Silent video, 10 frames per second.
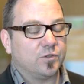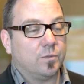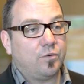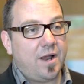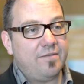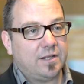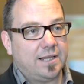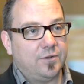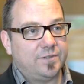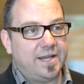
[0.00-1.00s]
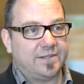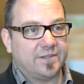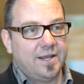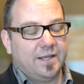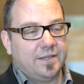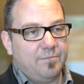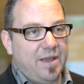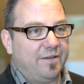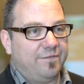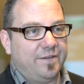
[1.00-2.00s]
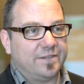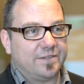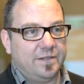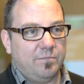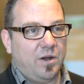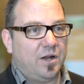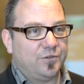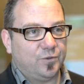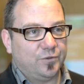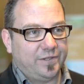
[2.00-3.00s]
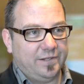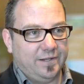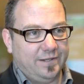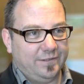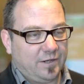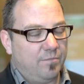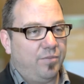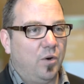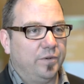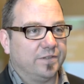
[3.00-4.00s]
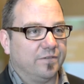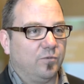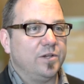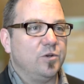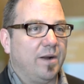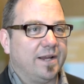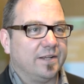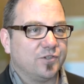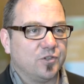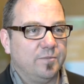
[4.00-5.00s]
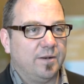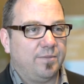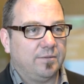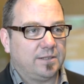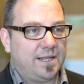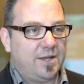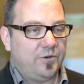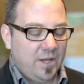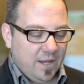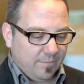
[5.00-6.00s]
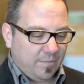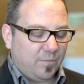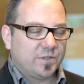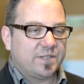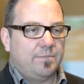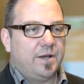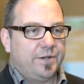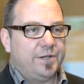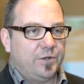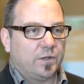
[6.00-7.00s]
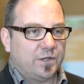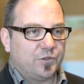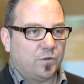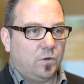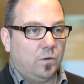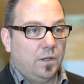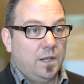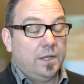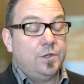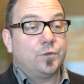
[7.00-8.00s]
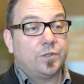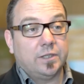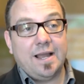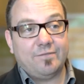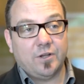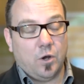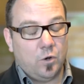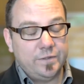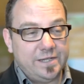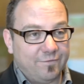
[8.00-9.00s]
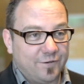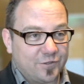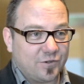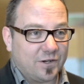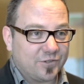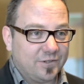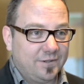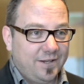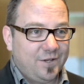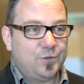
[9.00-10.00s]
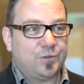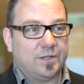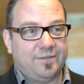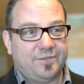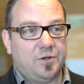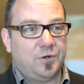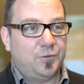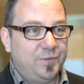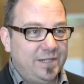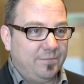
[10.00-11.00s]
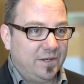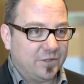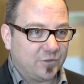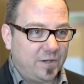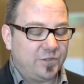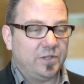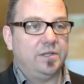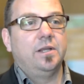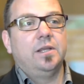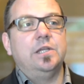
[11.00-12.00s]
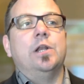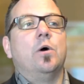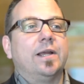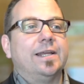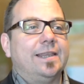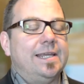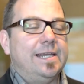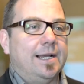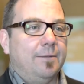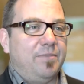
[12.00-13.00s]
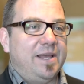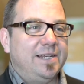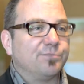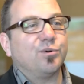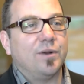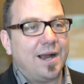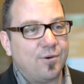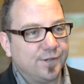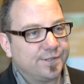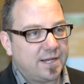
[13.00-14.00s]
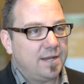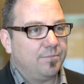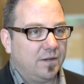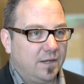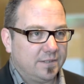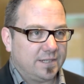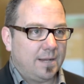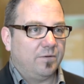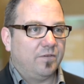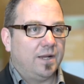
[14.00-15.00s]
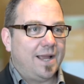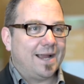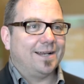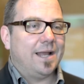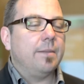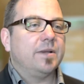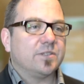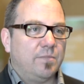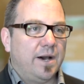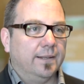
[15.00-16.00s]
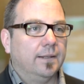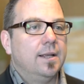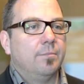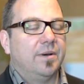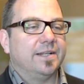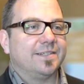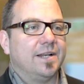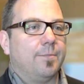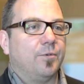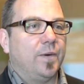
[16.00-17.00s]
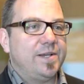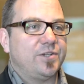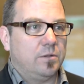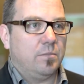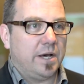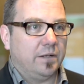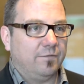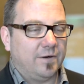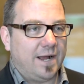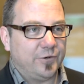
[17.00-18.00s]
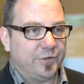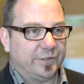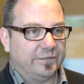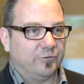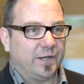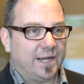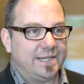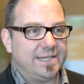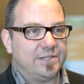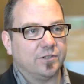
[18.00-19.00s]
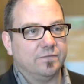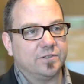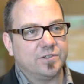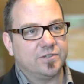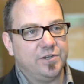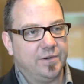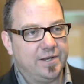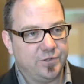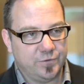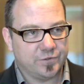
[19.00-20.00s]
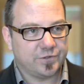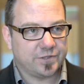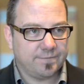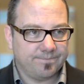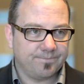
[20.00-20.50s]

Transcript: So private cloud takes the benefits and the modules and the components of what you might consume in a public cloud, but puts them under your control. You still have to own the infrastructure. You still have to own the administration. You don't get the pennies per hour type of a economics model, but it's an operational model for how you're delivering IT services to your end users.